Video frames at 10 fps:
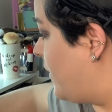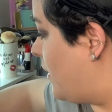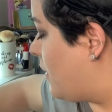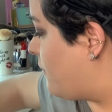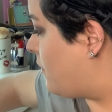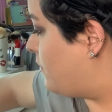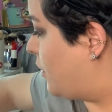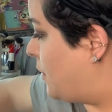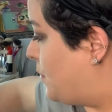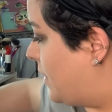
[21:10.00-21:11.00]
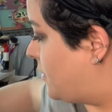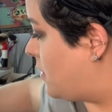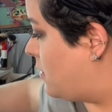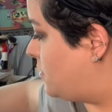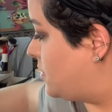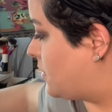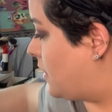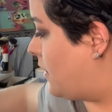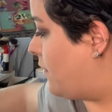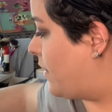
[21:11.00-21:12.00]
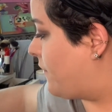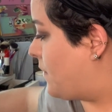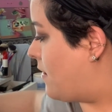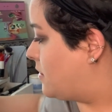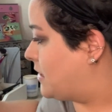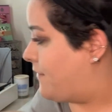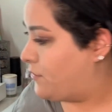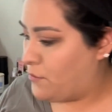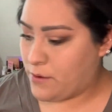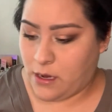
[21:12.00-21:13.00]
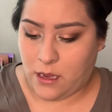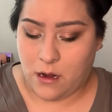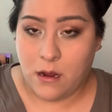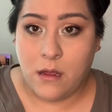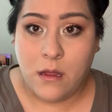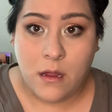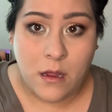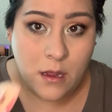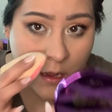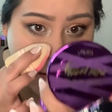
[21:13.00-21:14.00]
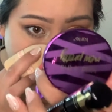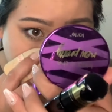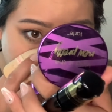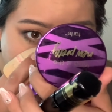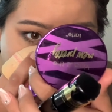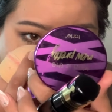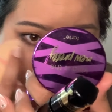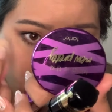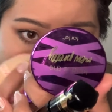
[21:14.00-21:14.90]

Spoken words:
here from Beauty Blender. Just gonna, whatever powder's left over here, I'm just gonna kind of,